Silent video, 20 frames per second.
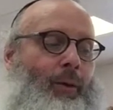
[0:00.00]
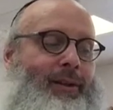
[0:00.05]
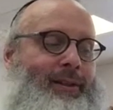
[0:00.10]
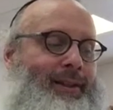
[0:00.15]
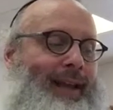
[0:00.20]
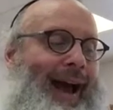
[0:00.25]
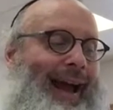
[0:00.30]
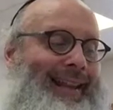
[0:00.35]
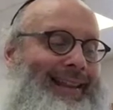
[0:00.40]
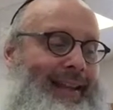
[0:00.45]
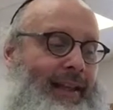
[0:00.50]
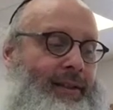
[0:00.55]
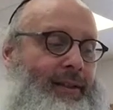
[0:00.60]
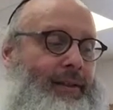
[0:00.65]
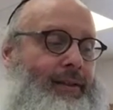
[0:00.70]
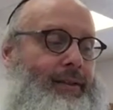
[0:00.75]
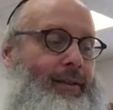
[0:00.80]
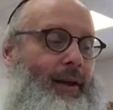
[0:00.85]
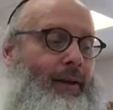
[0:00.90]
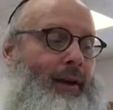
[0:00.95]
not
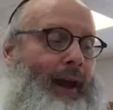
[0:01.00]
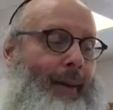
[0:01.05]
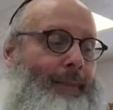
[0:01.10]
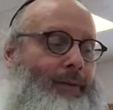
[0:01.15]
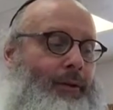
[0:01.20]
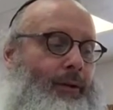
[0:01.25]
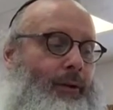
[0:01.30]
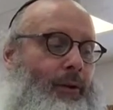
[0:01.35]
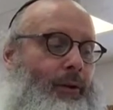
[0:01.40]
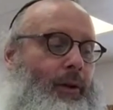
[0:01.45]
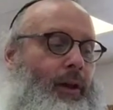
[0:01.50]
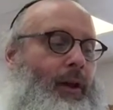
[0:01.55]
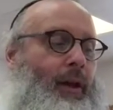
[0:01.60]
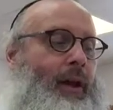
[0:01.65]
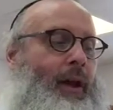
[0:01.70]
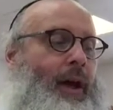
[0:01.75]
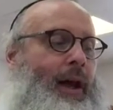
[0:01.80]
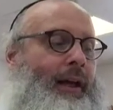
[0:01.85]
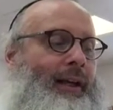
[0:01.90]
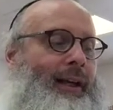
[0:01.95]
necessary, absolutely.
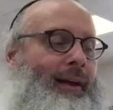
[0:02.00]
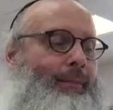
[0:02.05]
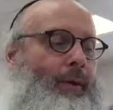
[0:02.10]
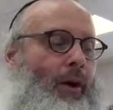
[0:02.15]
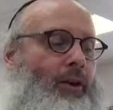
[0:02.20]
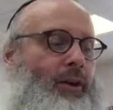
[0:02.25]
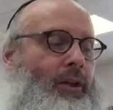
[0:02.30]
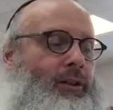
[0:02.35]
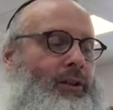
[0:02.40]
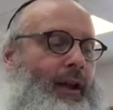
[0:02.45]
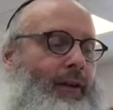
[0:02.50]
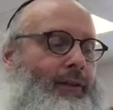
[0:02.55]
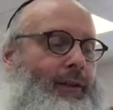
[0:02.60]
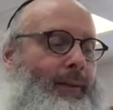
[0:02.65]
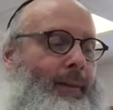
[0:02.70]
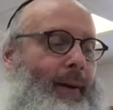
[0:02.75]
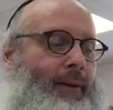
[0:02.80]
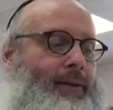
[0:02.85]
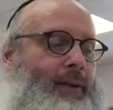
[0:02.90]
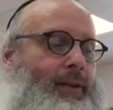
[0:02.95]
Because the
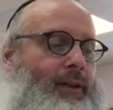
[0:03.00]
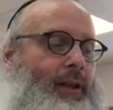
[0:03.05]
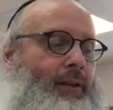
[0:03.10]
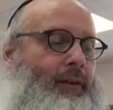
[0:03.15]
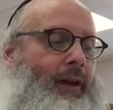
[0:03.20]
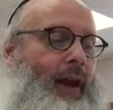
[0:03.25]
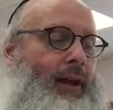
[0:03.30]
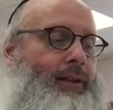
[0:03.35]
Pasuk says,